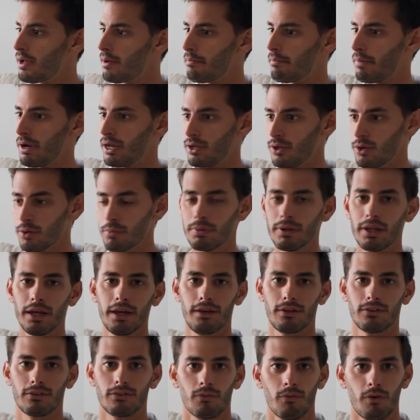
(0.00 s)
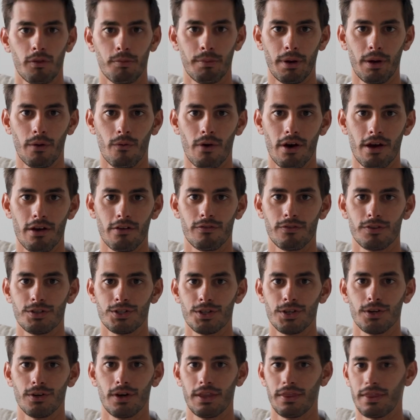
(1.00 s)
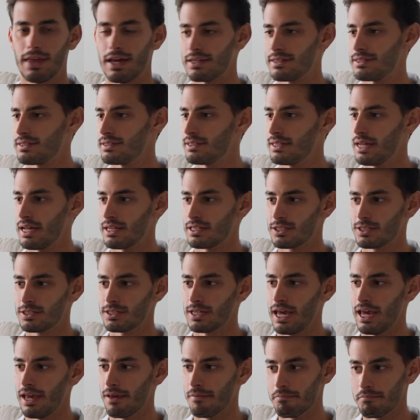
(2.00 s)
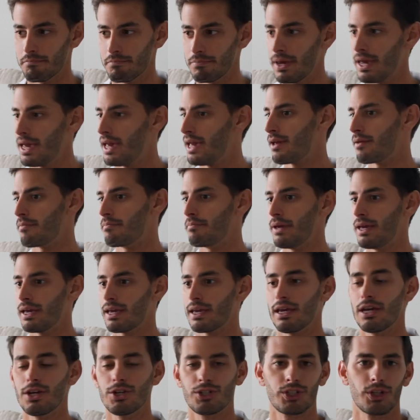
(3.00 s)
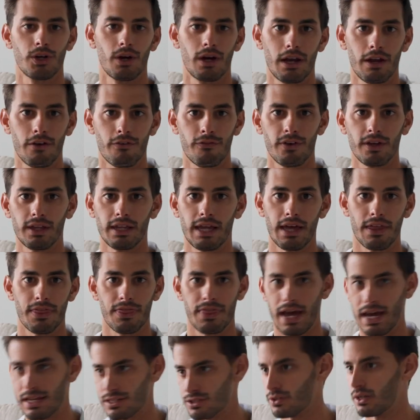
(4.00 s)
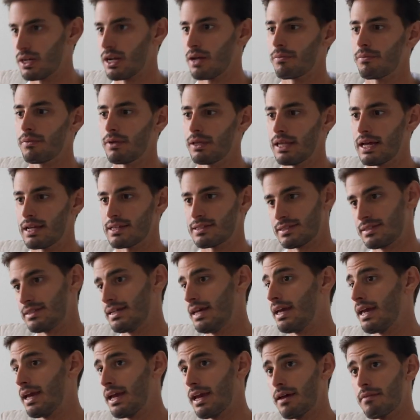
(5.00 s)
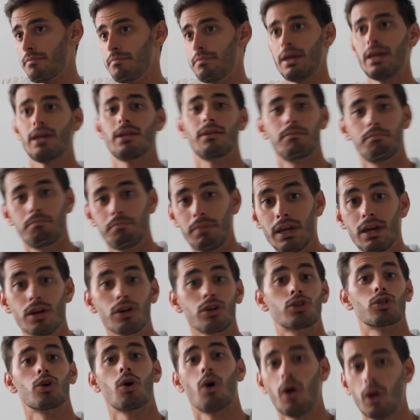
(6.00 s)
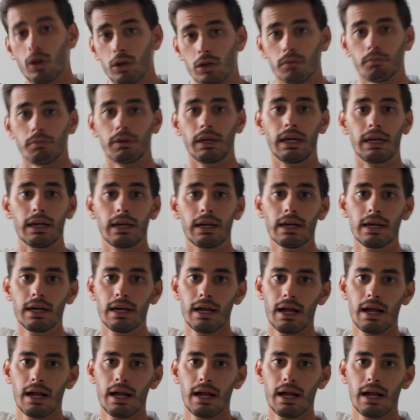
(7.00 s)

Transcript: my new place with my wife too, and that's a big issue. And I feel like that's taking a bigger toll on me